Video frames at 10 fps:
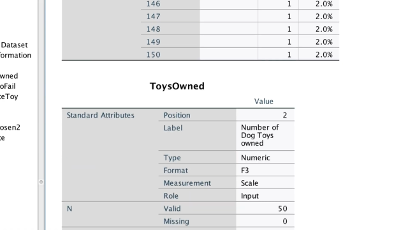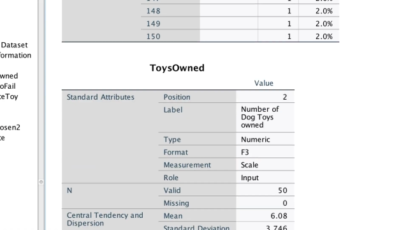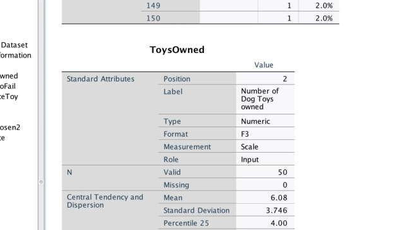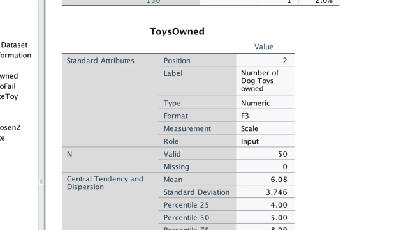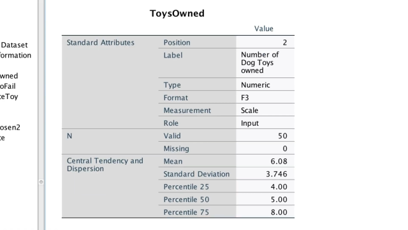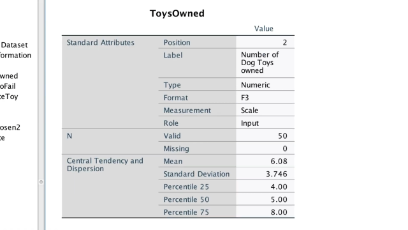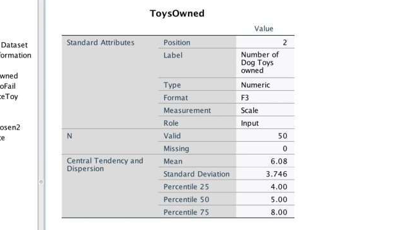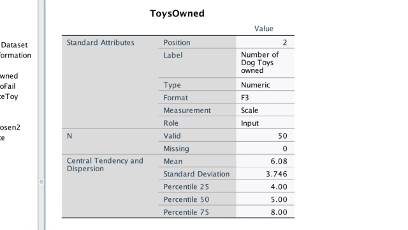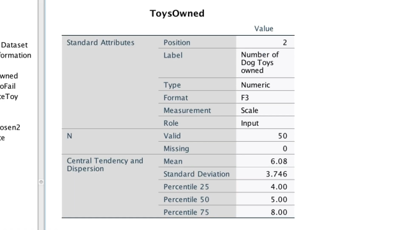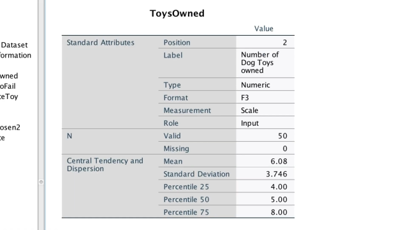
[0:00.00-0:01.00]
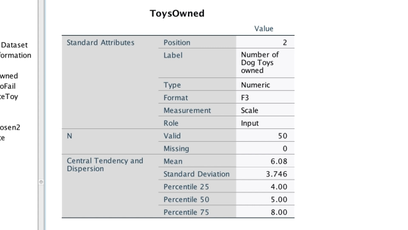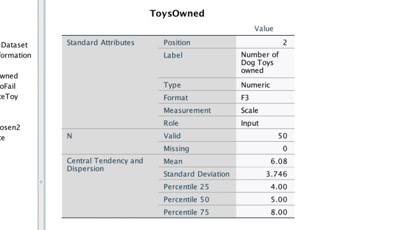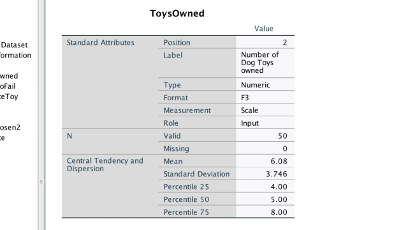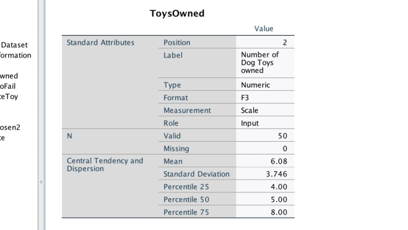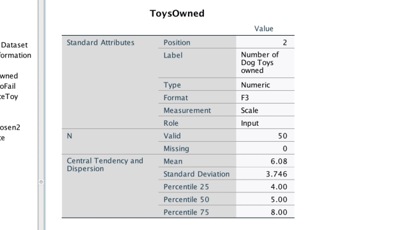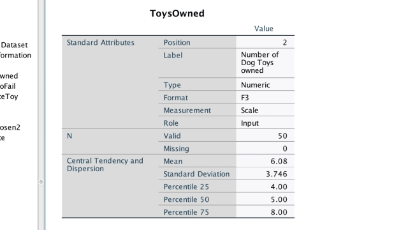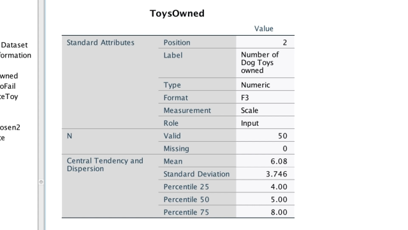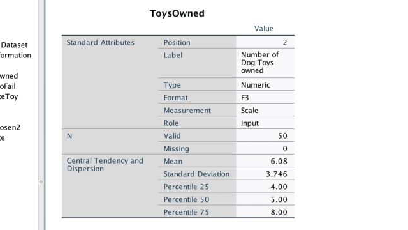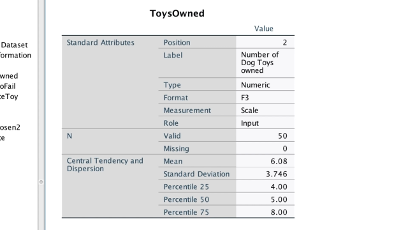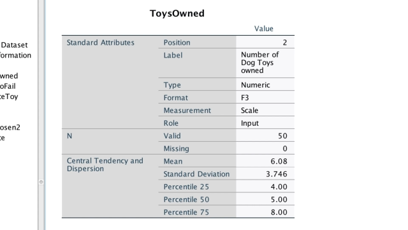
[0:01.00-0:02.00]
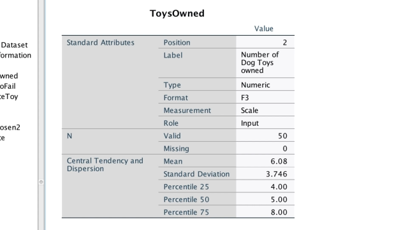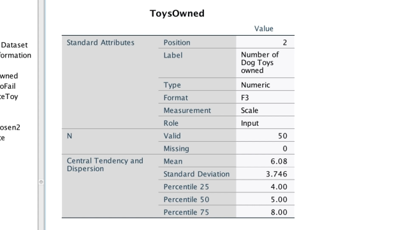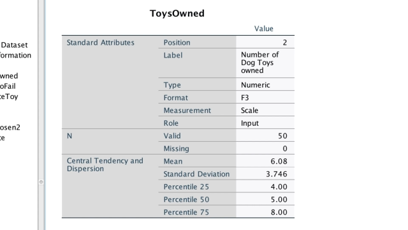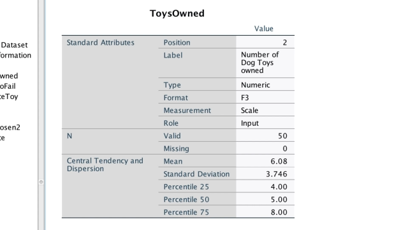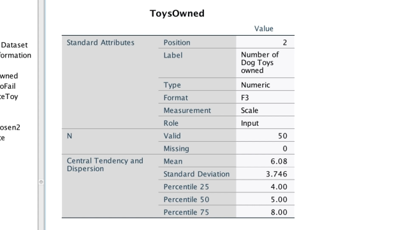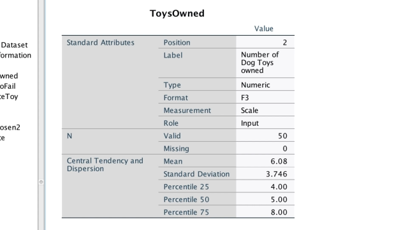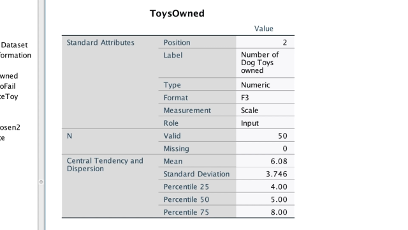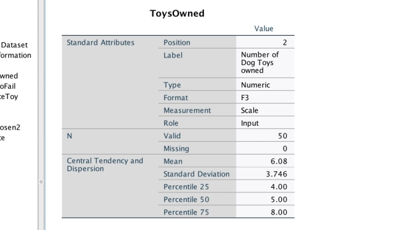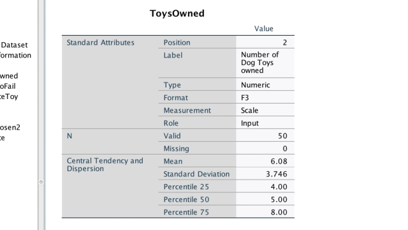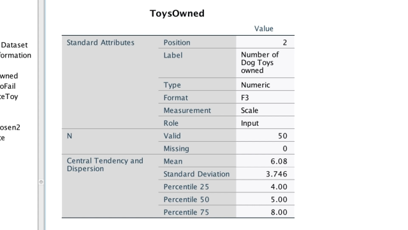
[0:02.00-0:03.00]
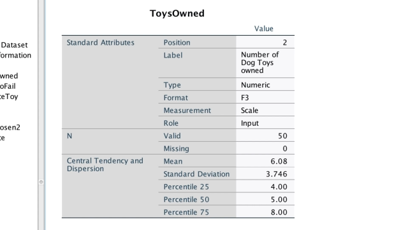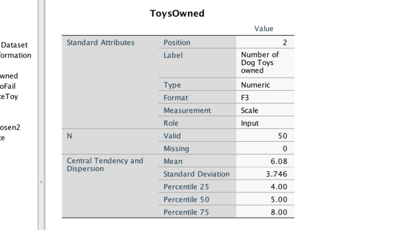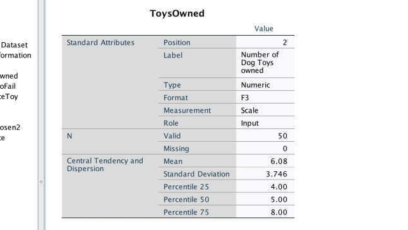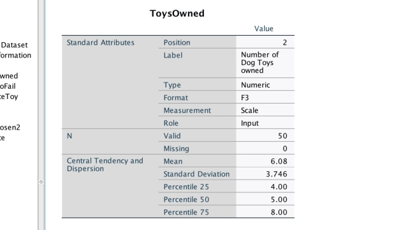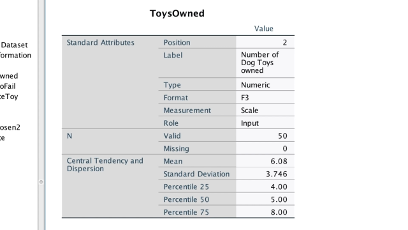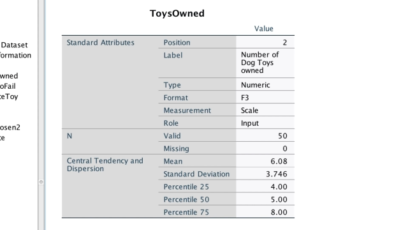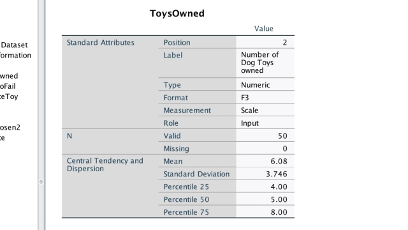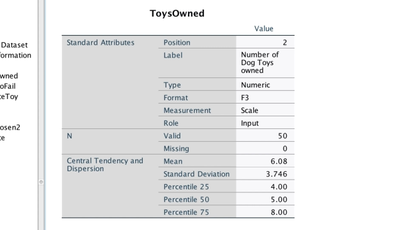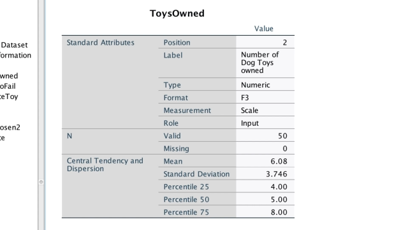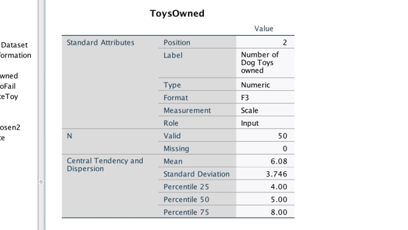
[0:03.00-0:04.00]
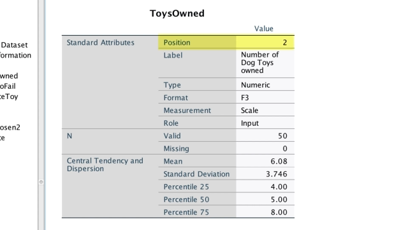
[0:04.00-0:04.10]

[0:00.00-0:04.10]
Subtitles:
Nobody's mouth can be seen.